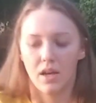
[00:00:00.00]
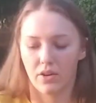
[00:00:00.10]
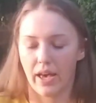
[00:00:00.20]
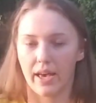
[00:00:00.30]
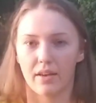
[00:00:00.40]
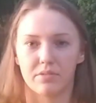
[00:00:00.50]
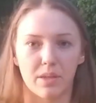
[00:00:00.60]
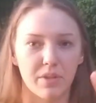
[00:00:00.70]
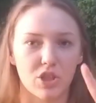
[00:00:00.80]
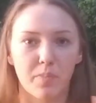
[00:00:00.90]
Okay,
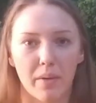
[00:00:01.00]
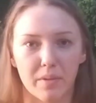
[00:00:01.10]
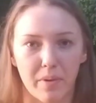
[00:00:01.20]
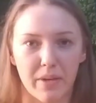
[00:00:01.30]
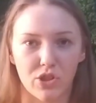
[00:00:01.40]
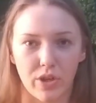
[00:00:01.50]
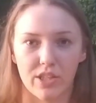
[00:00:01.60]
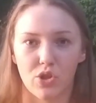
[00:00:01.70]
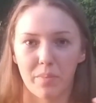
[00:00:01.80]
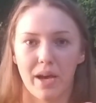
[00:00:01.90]
something just popped up on my screen,
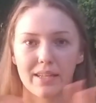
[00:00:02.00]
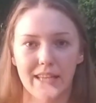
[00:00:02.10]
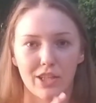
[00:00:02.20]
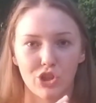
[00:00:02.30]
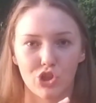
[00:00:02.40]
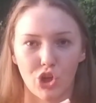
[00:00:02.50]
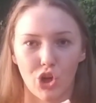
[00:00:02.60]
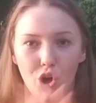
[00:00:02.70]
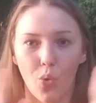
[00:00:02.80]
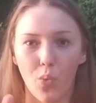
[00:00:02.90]
so I'm not exactly
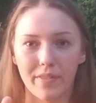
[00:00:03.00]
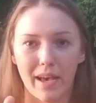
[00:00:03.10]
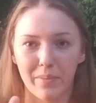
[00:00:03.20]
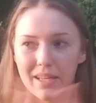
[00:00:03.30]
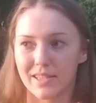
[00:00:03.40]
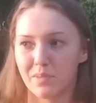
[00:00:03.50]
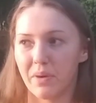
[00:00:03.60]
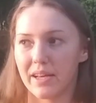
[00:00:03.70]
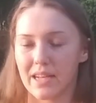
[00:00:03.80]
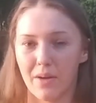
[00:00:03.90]
sure what that means,
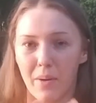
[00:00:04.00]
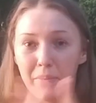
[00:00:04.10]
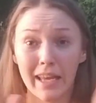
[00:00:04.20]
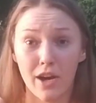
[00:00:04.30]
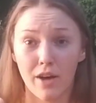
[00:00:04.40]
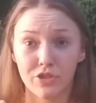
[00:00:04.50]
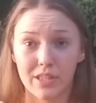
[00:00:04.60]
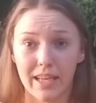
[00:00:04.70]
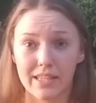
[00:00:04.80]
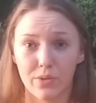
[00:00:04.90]
but I'm gonna get off just
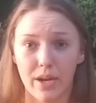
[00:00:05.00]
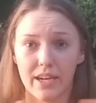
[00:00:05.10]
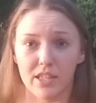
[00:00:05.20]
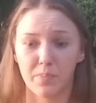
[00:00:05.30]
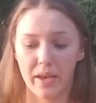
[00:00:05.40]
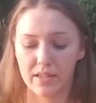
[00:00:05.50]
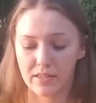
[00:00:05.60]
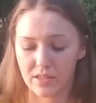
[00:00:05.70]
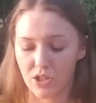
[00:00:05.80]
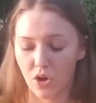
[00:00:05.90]
in case I run out of space.
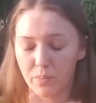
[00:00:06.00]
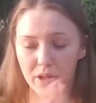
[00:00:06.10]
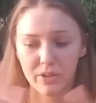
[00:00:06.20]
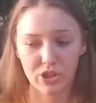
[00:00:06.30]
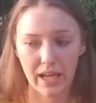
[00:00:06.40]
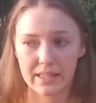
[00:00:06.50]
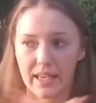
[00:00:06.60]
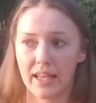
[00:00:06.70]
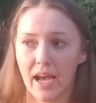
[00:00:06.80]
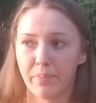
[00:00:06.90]
So pretty much that's
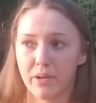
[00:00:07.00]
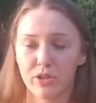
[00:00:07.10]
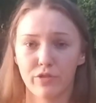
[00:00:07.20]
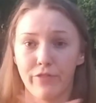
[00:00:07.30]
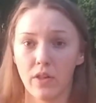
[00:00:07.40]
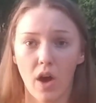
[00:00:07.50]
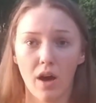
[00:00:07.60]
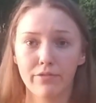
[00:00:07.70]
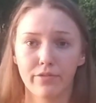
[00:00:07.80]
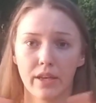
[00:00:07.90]
it. I pretty much fell
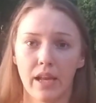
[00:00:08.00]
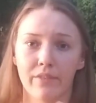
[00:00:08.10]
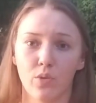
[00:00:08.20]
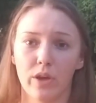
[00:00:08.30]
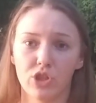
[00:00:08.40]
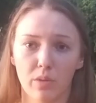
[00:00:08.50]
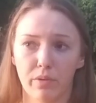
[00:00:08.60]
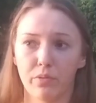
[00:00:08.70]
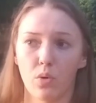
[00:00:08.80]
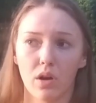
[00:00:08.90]
off in every way, shape, or
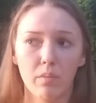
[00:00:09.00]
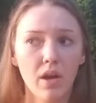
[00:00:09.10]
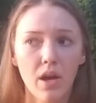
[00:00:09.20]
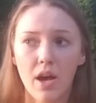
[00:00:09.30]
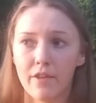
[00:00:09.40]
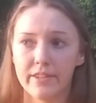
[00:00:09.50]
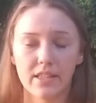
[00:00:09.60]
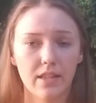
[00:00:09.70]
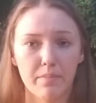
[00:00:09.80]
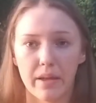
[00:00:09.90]
form,
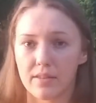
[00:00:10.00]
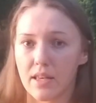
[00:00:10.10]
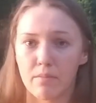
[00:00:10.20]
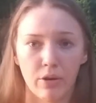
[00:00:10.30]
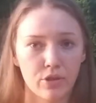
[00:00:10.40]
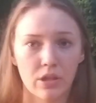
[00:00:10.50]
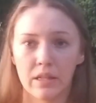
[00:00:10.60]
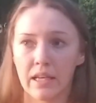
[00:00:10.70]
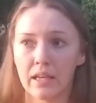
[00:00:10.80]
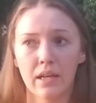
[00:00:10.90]
physically, mentally,
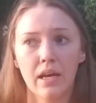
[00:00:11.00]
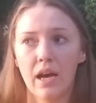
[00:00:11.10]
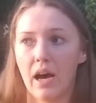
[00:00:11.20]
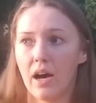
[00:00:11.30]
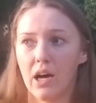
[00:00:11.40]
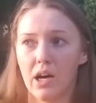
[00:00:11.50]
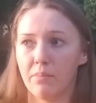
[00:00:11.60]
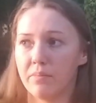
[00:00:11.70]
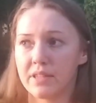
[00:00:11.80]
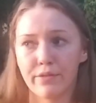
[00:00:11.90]
emotionally.
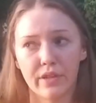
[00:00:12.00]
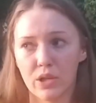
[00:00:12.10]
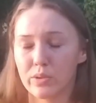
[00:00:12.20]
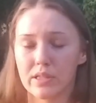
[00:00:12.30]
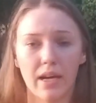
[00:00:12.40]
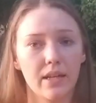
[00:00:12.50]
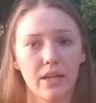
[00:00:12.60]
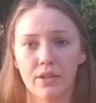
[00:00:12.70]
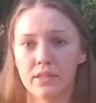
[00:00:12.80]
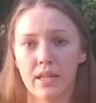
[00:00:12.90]
Definitely was not
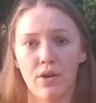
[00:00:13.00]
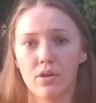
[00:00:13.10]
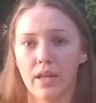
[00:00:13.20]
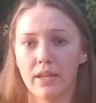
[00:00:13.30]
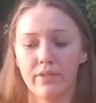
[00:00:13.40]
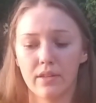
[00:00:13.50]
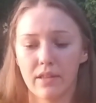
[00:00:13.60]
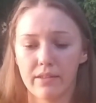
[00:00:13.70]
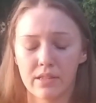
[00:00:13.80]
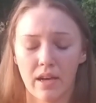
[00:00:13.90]
adhering to the alkaline vegan
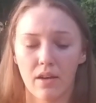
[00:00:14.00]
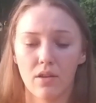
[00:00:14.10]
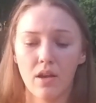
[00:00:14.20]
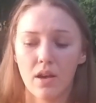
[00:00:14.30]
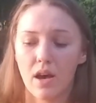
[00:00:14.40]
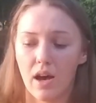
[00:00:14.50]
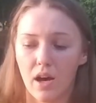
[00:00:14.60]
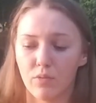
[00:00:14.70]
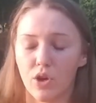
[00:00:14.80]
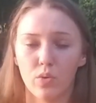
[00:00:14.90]
lifestyle.
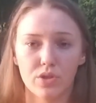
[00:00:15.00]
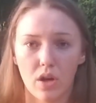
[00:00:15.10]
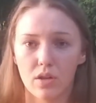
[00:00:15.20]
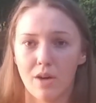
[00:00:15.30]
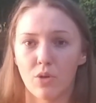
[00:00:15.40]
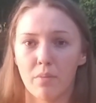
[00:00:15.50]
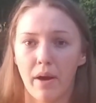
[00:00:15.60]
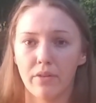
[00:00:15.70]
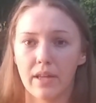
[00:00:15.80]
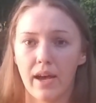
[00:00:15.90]
You know, we'll talk a lot more
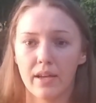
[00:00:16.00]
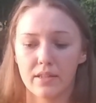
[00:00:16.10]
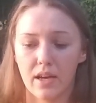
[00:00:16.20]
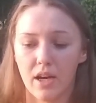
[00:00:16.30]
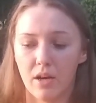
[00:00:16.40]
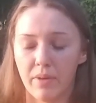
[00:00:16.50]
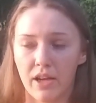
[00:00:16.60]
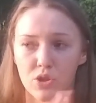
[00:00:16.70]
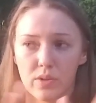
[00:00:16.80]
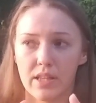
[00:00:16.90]
about that. I
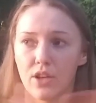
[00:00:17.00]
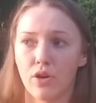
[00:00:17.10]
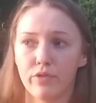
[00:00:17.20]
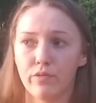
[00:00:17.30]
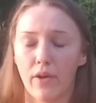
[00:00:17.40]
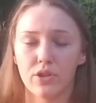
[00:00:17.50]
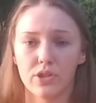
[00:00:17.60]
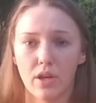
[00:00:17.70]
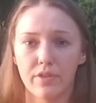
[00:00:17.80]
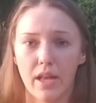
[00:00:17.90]
just want to say, you know, if you found
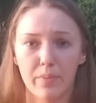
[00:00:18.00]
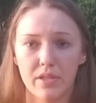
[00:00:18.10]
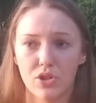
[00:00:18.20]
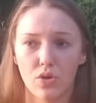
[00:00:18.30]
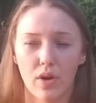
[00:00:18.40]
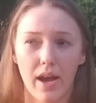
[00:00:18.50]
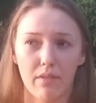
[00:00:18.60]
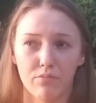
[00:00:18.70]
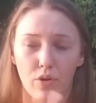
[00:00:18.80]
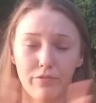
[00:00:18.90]
yourself in that position or
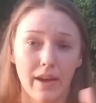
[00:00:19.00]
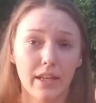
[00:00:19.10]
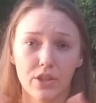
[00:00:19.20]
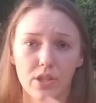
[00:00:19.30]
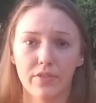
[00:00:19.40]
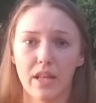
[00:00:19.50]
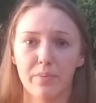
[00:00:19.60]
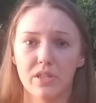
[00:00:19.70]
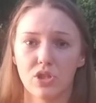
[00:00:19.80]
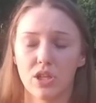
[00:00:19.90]
finding yourself in that
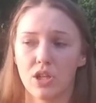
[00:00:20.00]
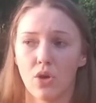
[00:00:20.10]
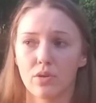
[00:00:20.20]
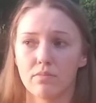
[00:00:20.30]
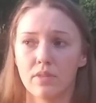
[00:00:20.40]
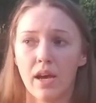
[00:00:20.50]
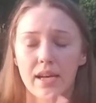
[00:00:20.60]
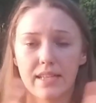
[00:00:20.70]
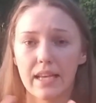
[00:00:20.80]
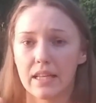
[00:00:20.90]
position, you know,
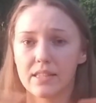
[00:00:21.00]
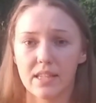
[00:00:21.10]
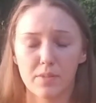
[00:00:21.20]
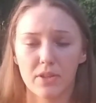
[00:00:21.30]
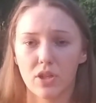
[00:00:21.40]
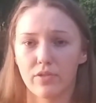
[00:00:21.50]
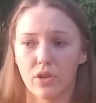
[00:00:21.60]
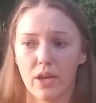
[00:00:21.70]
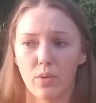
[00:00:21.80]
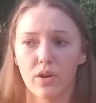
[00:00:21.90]
take it easy, especially if you're a
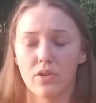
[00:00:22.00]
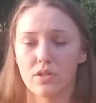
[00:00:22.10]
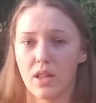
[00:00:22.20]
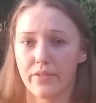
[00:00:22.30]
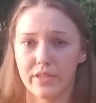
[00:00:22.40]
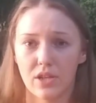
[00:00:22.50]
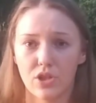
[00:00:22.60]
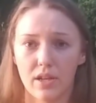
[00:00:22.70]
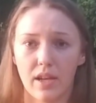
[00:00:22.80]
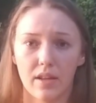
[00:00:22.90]
light worker. There's a lot of ascension